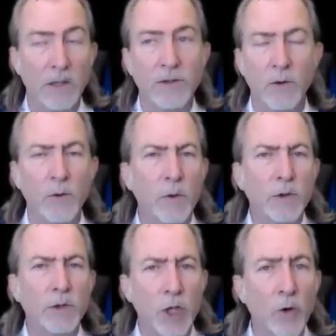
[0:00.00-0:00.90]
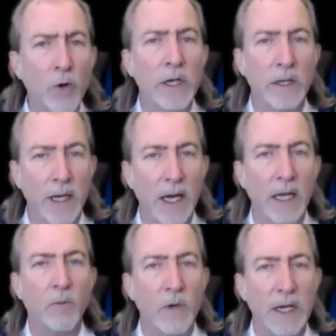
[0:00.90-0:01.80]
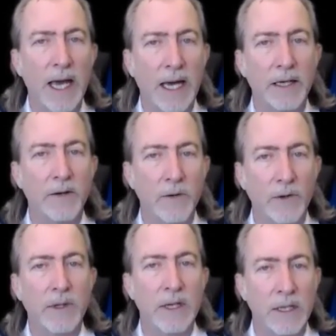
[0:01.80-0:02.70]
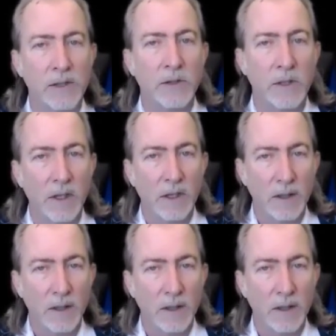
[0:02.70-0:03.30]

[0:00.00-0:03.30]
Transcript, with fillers: So we were showing that we had other things